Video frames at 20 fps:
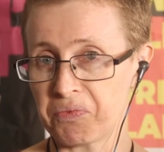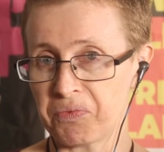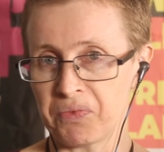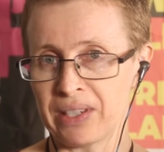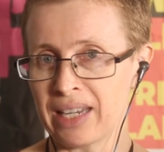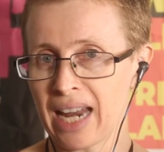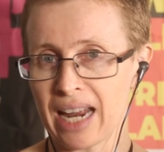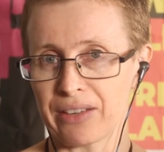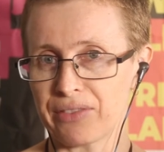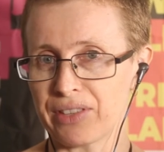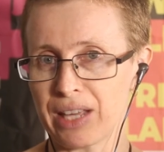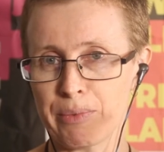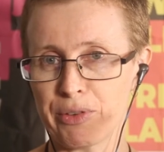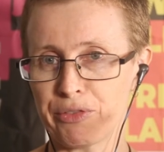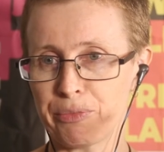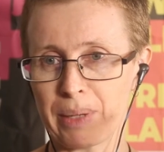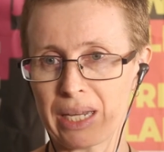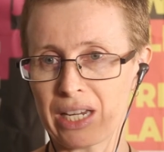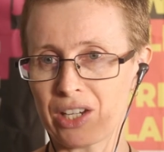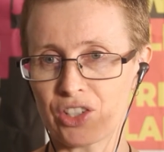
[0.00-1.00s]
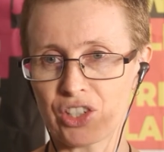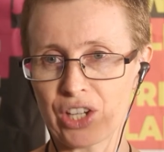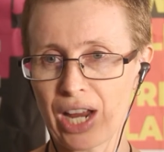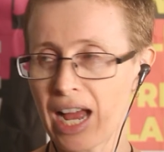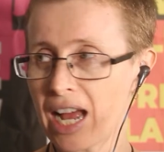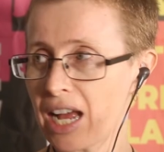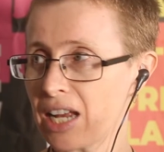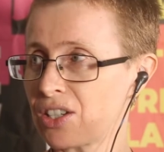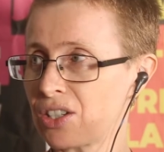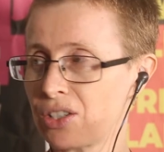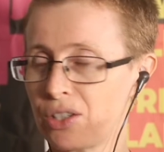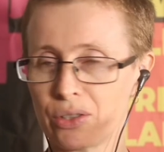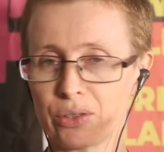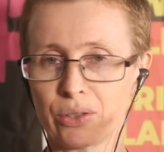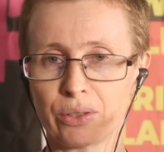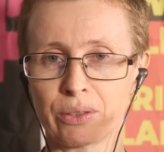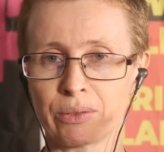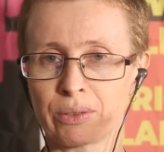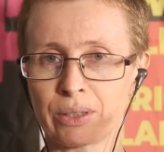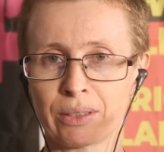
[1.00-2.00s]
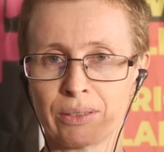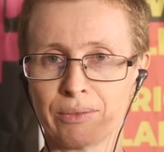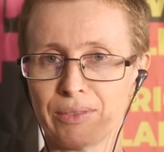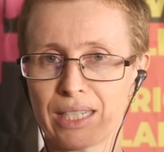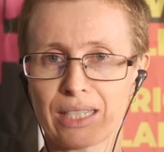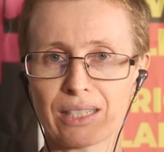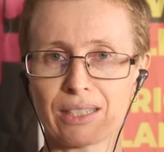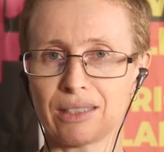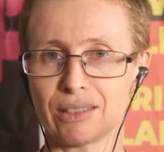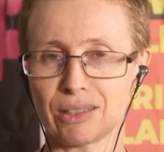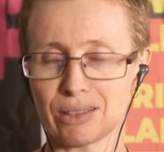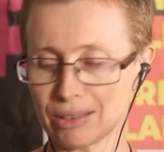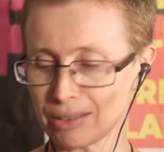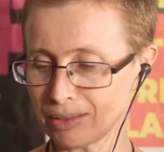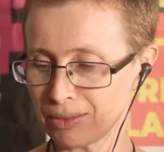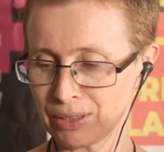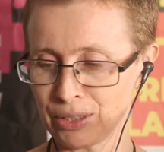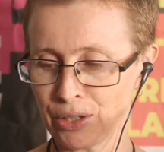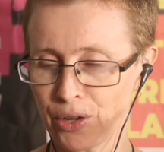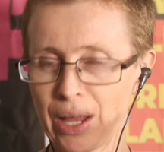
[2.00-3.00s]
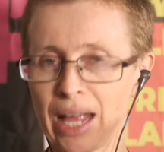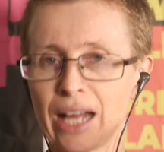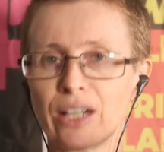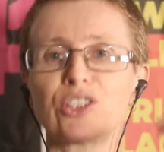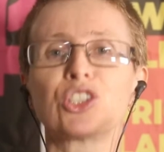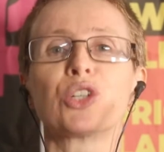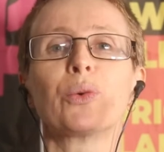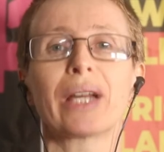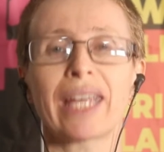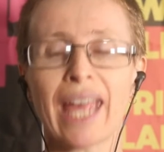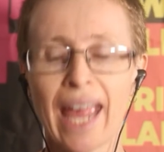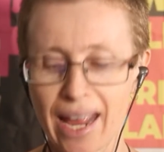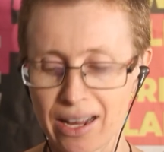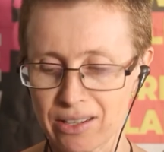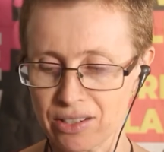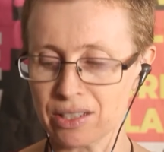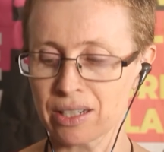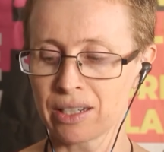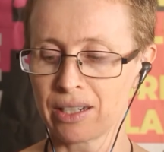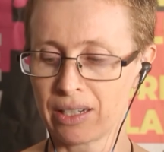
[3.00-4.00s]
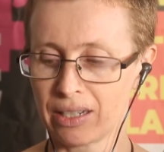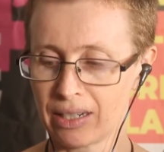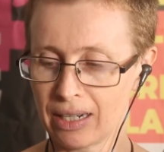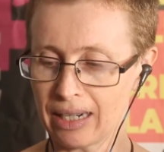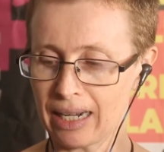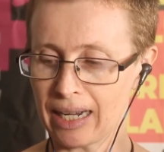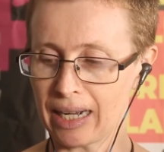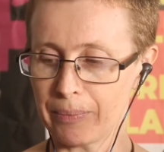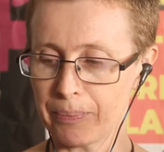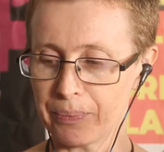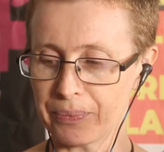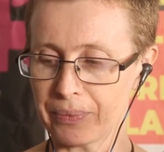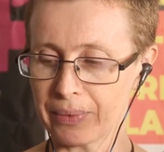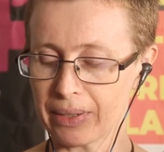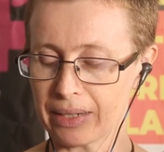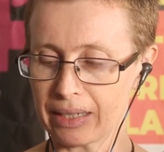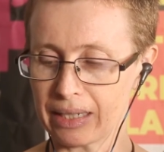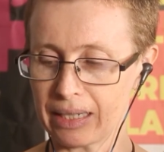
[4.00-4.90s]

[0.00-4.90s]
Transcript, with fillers: none of them have been charged or convicted or you know held to account um,